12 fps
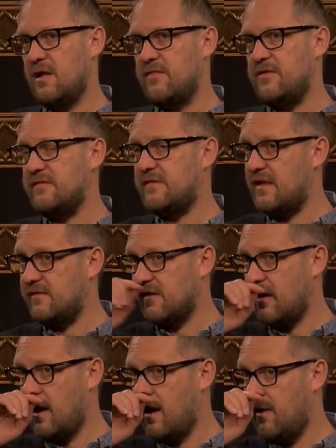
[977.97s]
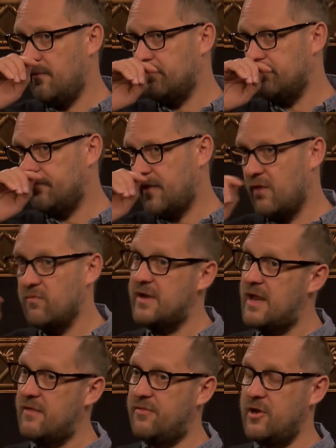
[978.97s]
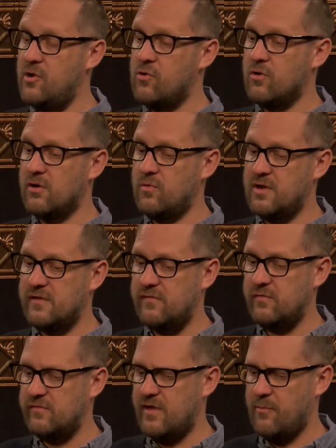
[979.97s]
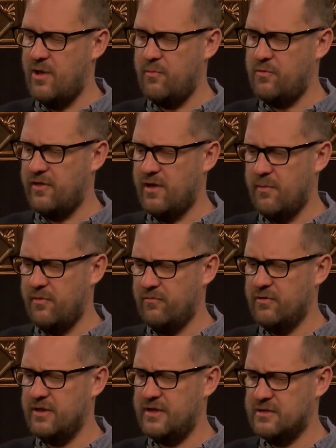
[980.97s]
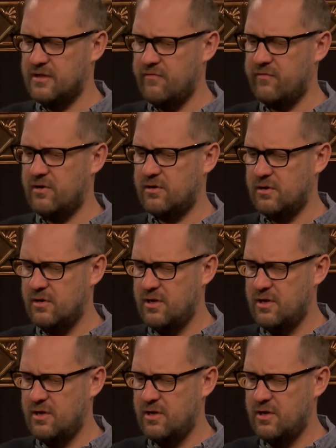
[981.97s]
These days I read Anthony Horowitz, who's come up with a couple really clever